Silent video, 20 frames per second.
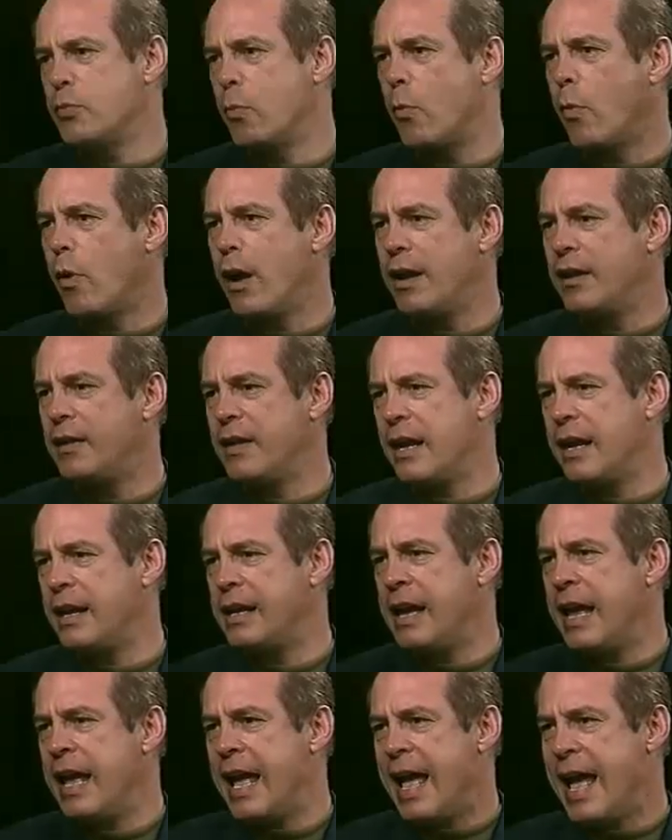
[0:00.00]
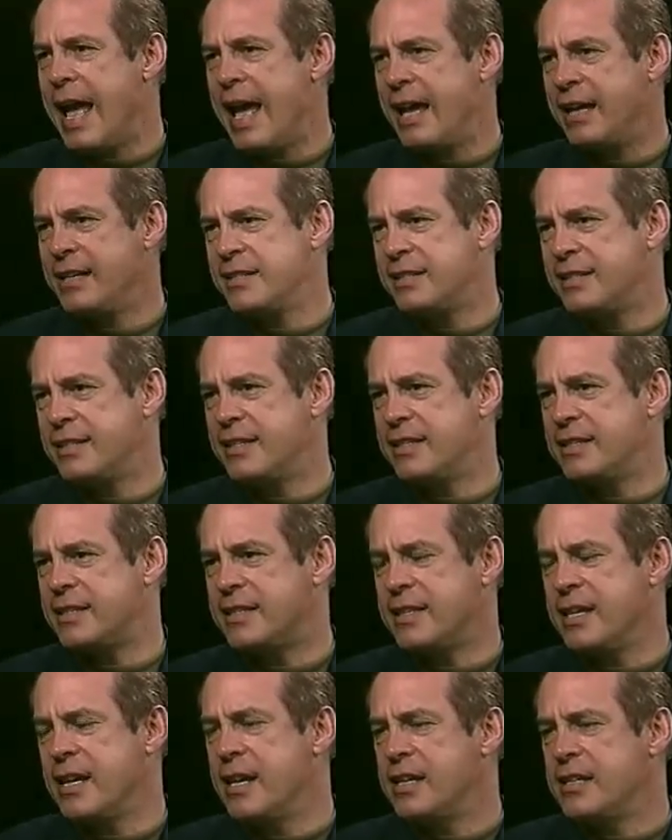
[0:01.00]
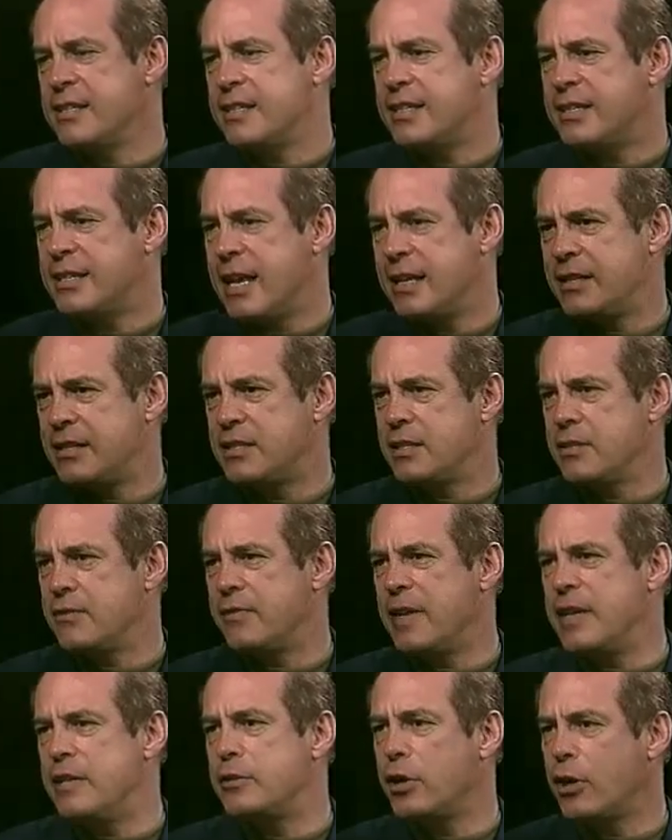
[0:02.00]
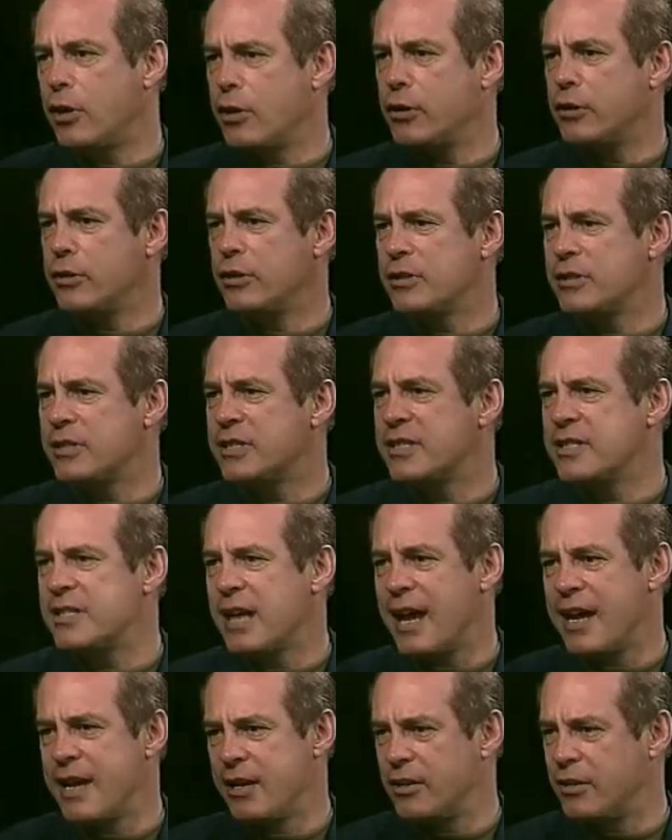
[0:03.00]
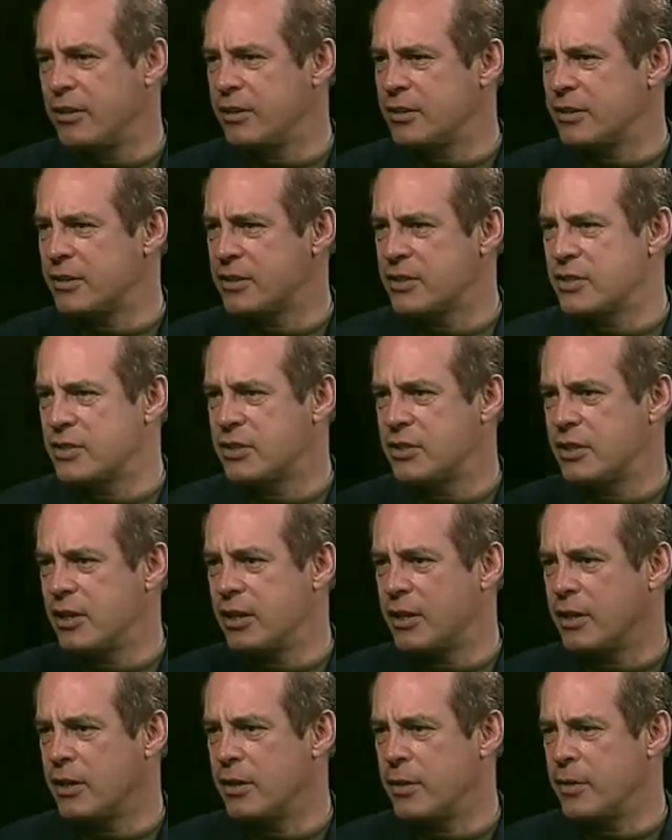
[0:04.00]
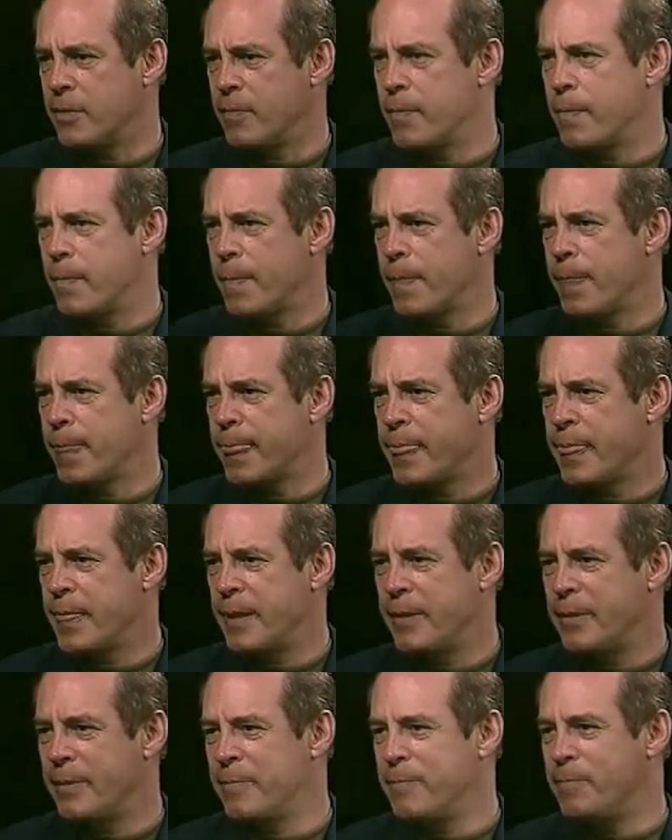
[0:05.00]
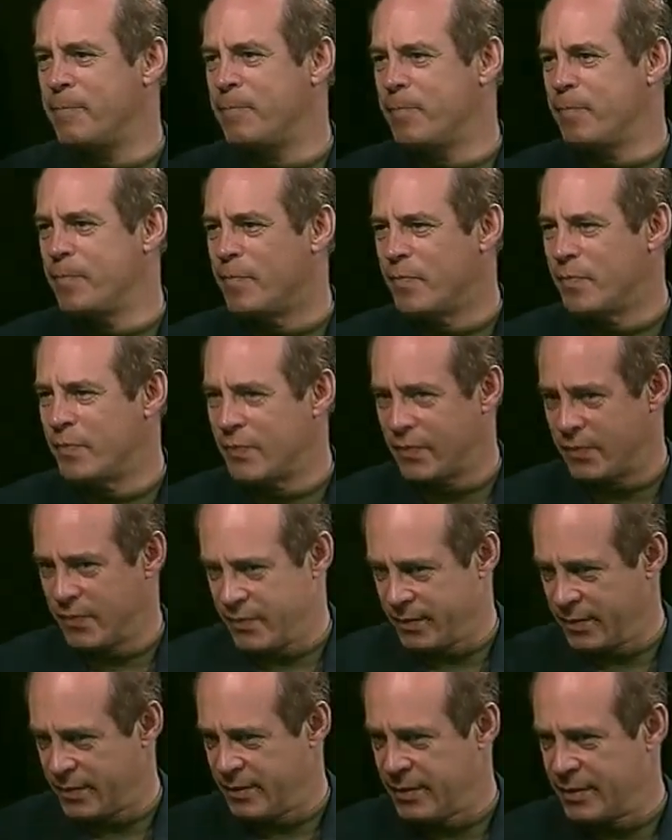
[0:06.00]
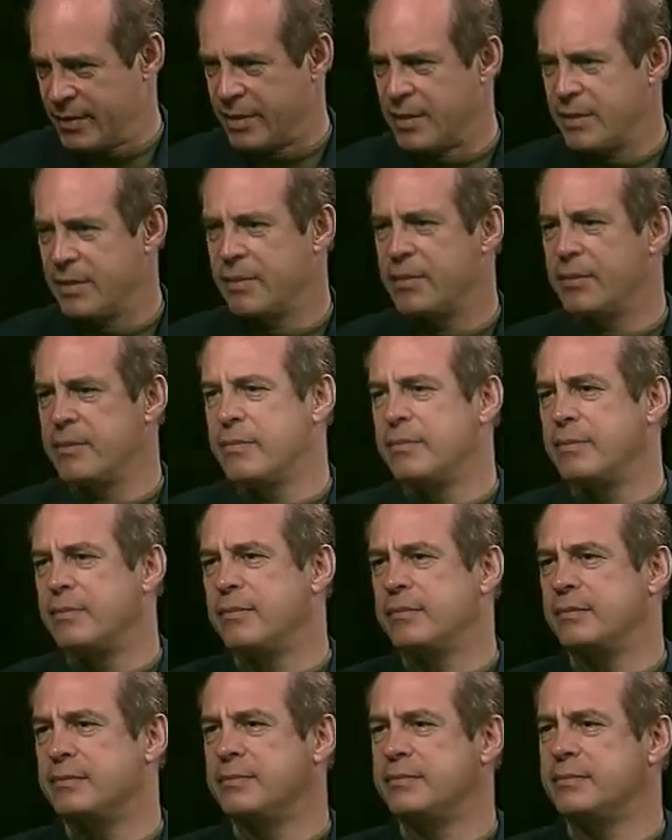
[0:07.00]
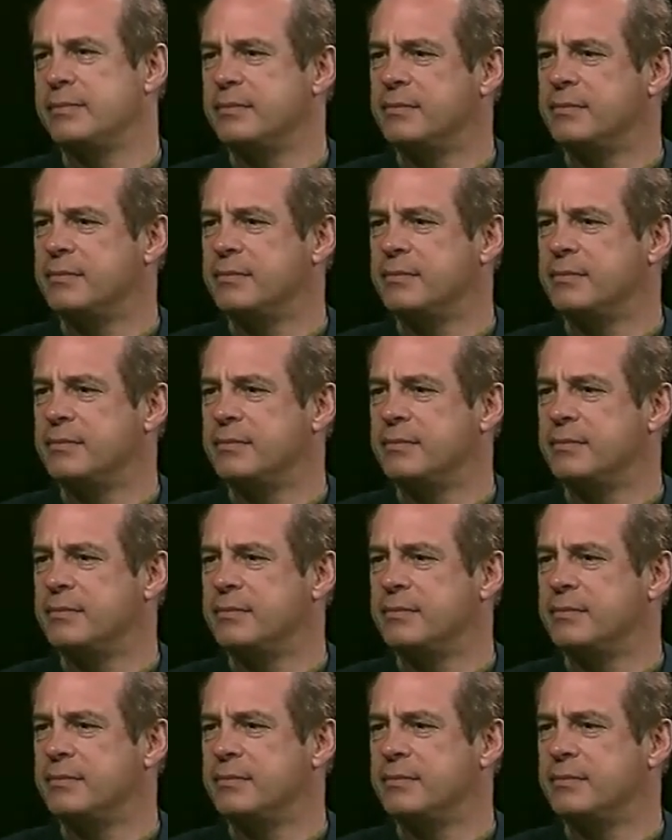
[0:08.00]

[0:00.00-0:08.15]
one that has this sense of eternal cycles. Lots of time. Yes, in the